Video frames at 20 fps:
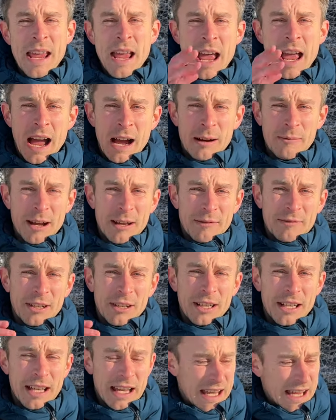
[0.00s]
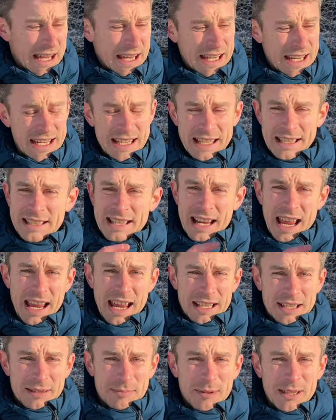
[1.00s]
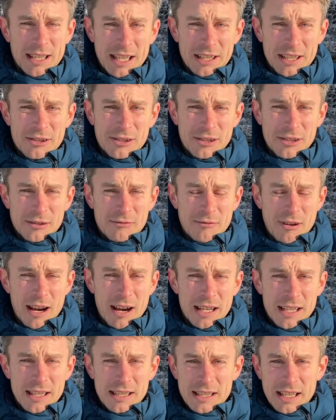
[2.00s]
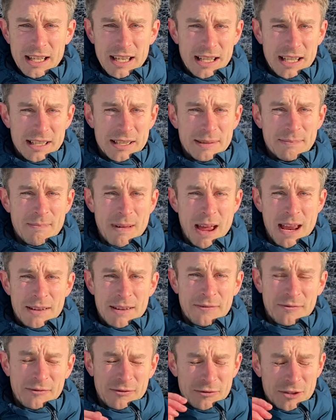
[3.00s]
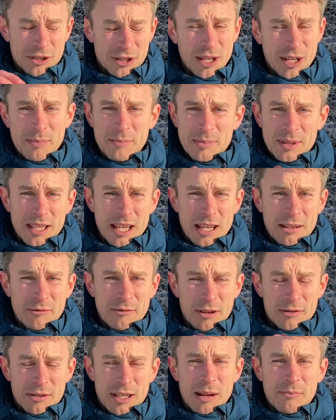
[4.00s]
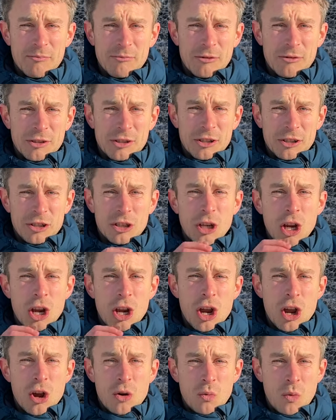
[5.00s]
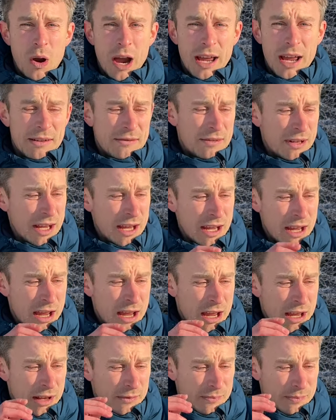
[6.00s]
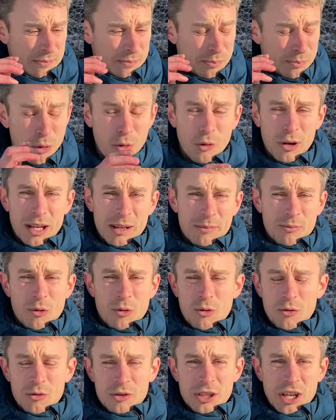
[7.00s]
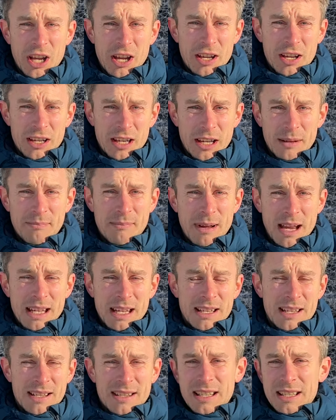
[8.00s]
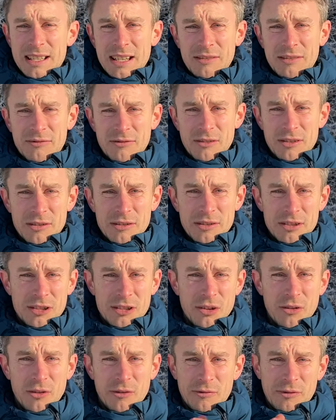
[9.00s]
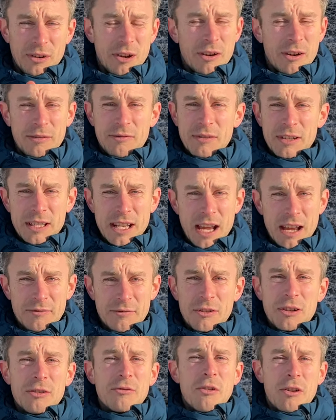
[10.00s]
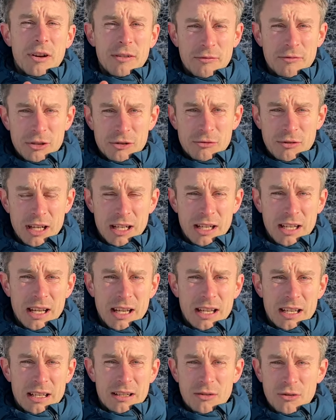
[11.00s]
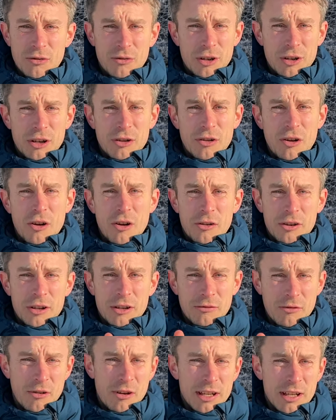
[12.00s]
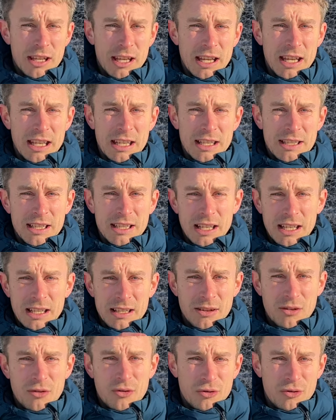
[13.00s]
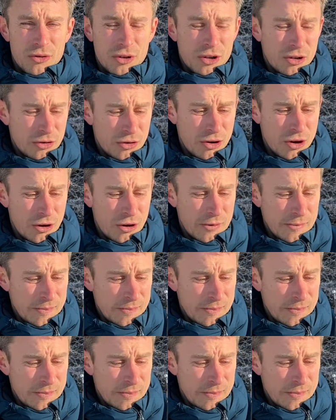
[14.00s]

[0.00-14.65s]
However, it is expedition grade. It's meant for sub-zero temperatures when boiling water can make the difference of life and death. You're either drinking or you're not. You're either eating or you're not.